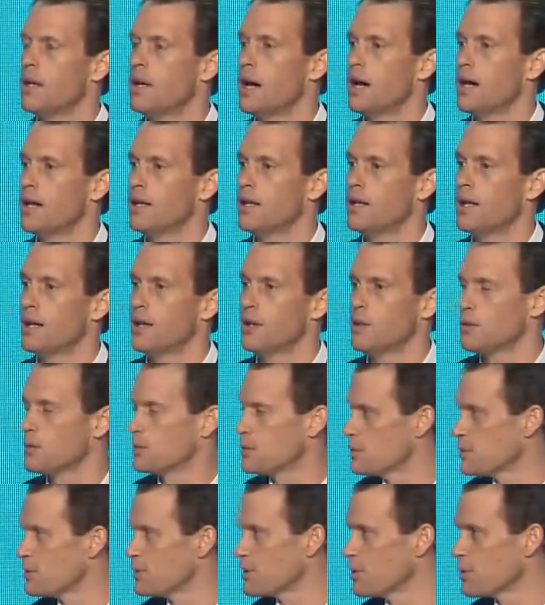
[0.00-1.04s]

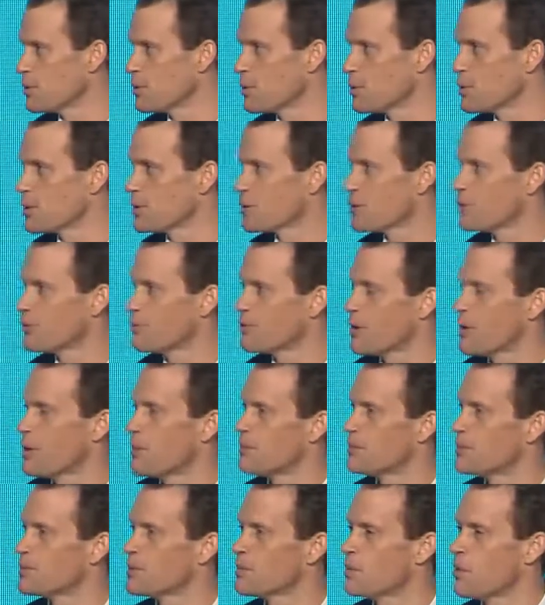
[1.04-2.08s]
I'll steal a word
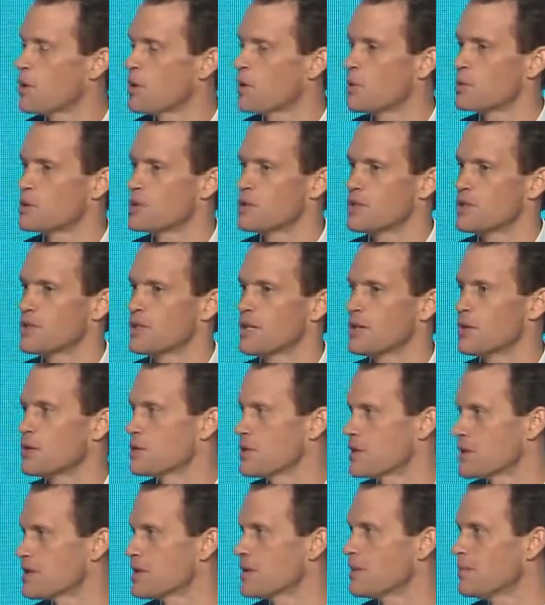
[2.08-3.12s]
from Simone, which is
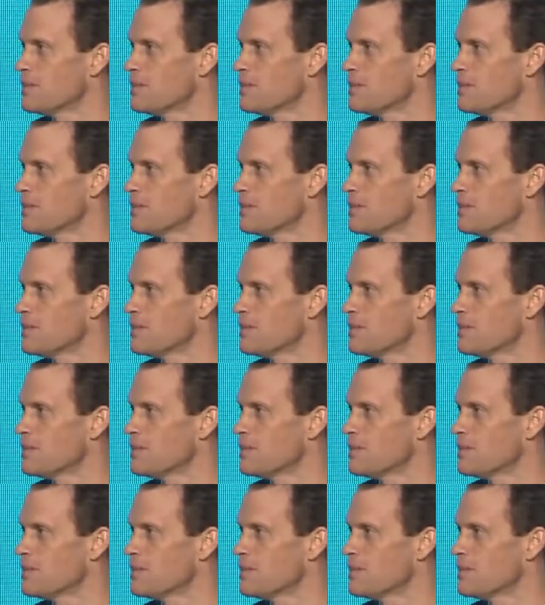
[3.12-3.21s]
ecosystem.